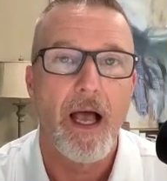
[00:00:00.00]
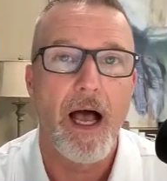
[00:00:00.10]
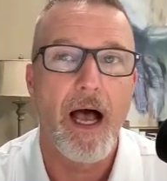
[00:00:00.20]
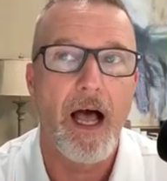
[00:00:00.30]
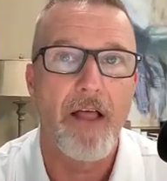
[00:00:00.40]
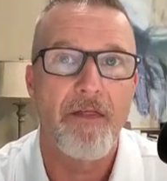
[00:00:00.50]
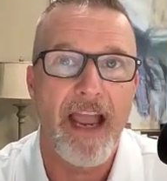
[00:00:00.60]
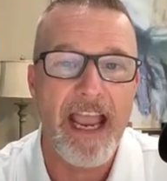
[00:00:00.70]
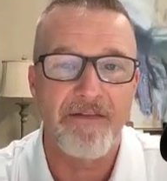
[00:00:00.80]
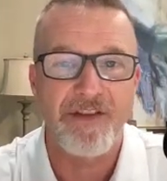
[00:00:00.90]
uh,
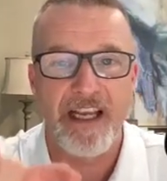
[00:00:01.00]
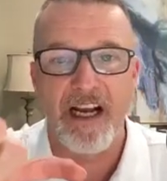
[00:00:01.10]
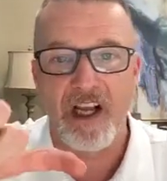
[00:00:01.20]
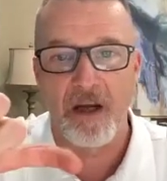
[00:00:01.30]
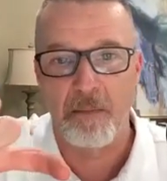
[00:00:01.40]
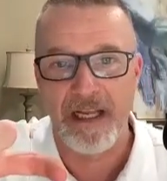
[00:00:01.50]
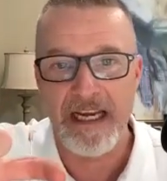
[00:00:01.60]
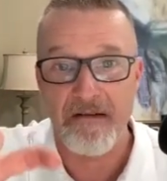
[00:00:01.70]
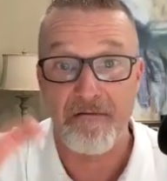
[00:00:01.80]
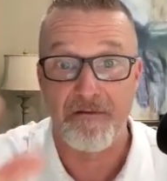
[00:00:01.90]
they have seen a
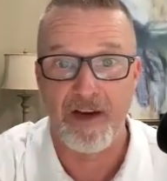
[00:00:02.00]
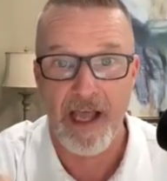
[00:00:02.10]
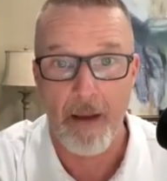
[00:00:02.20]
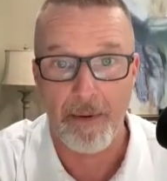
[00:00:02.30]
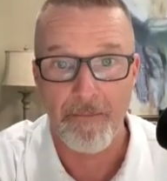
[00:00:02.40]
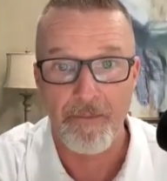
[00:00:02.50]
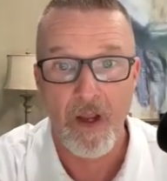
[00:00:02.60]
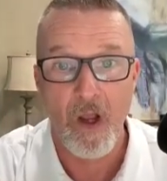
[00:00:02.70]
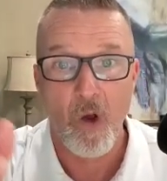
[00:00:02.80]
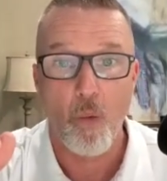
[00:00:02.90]
complete flip
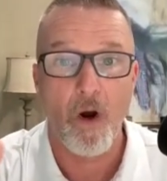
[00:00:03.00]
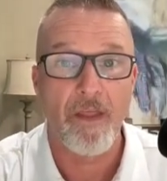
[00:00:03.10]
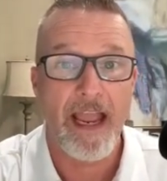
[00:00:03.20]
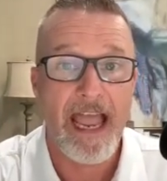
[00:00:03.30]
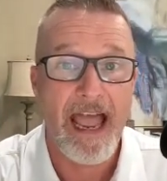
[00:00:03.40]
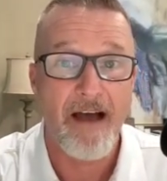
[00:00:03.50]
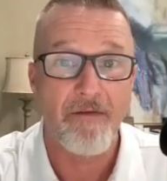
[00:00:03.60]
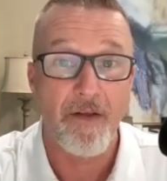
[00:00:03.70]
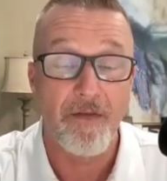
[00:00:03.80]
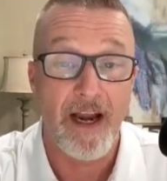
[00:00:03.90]
where they
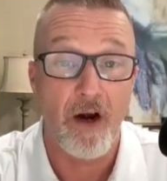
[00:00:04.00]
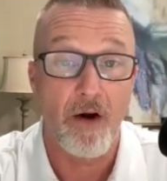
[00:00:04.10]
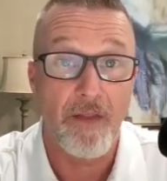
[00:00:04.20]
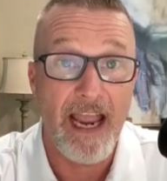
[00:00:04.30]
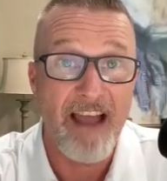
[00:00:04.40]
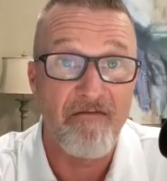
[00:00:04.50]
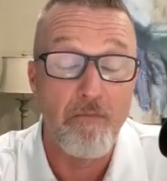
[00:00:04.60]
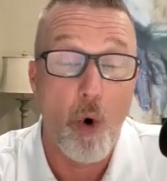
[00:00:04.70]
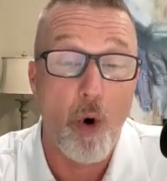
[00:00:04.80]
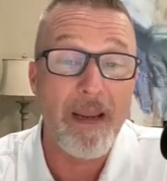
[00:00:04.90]
have they are they have
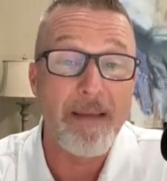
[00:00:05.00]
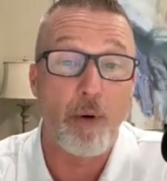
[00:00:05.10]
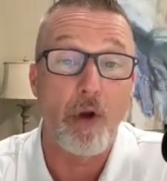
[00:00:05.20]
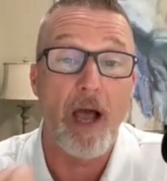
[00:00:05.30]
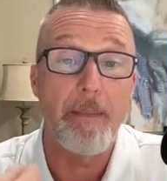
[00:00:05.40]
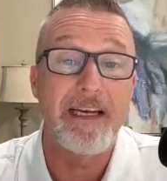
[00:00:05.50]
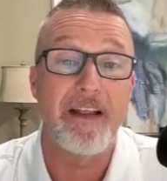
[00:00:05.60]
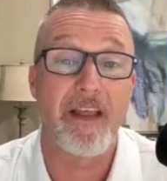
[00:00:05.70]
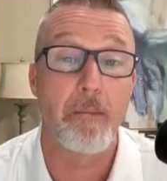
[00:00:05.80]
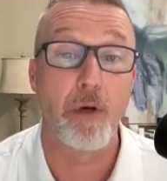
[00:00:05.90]
more people coming
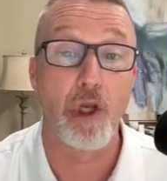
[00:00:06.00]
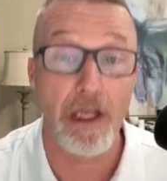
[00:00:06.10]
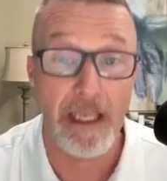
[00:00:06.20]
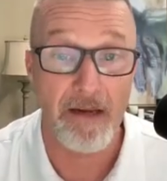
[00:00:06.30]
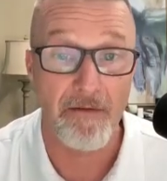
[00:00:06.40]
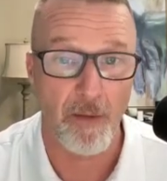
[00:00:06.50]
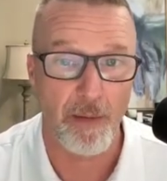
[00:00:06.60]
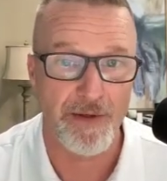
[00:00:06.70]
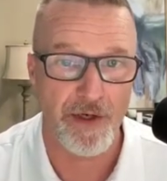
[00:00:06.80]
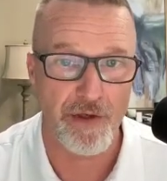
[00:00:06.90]
to them looking for
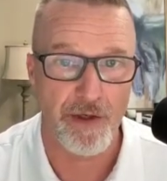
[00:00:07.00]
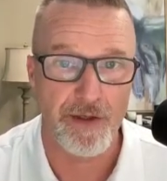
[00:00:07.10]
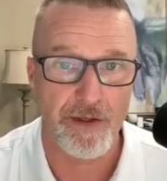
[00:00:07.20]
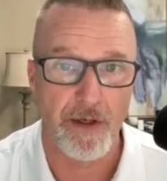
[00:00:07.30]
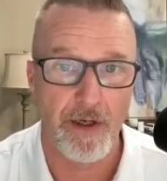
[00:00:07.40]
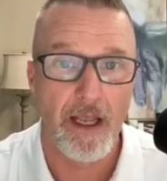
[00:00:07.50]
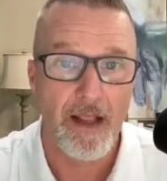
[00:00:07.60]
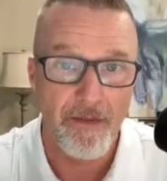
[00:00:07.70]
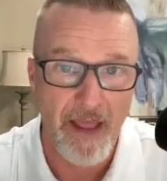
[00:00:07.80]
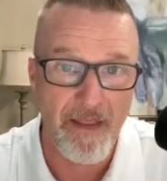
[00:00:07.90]
positions
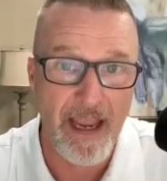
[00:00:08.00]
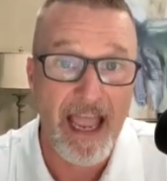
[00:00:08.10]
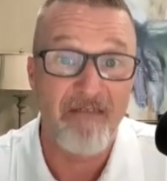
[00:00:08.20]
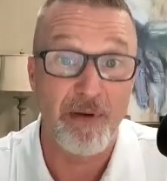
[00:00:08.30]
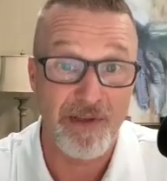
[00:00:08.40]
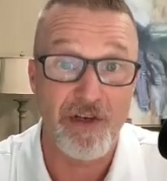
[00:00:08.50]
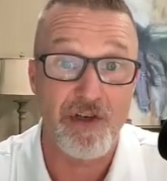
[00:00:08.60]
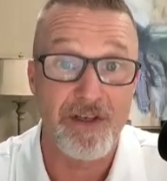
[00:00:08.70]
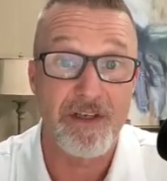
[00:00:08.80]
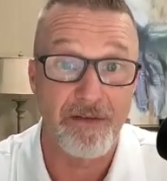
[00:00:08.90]
than they have
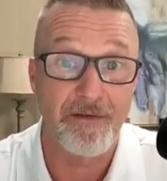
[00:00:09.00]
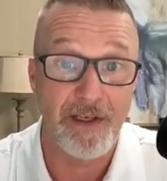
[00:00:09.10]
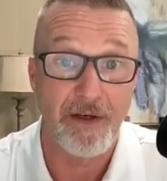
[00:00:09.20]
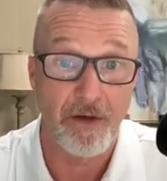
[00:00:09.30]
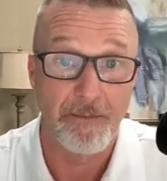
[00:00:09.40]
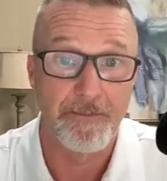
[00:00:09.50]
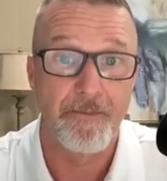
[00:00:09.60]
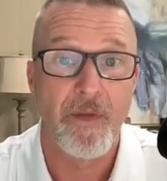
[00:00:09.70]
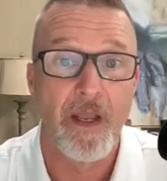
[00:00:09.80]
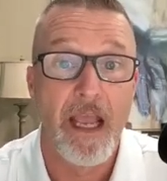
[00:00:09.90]
positions to fill.
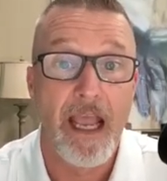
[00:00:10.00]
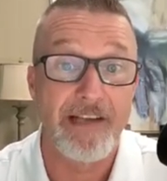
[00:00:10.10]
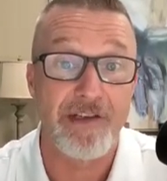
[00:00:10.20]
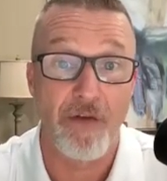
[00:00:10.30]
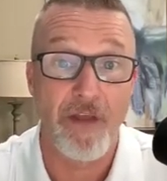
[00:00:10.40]
And so